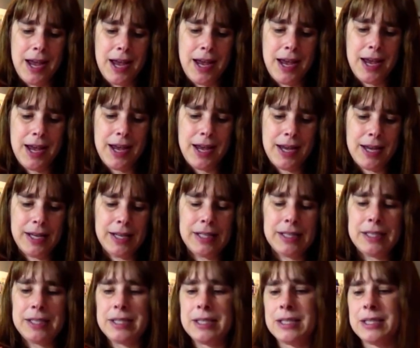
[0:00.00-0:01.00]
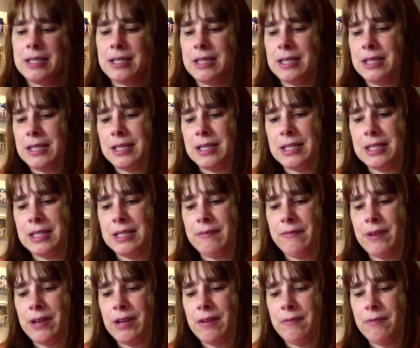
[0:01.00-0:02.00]
And let's
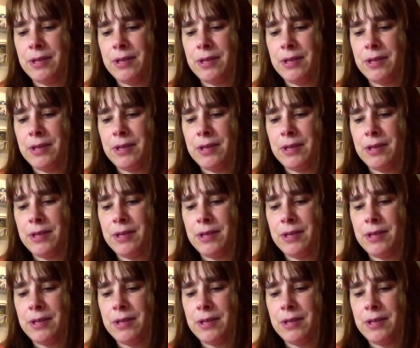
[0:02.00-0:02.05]
see if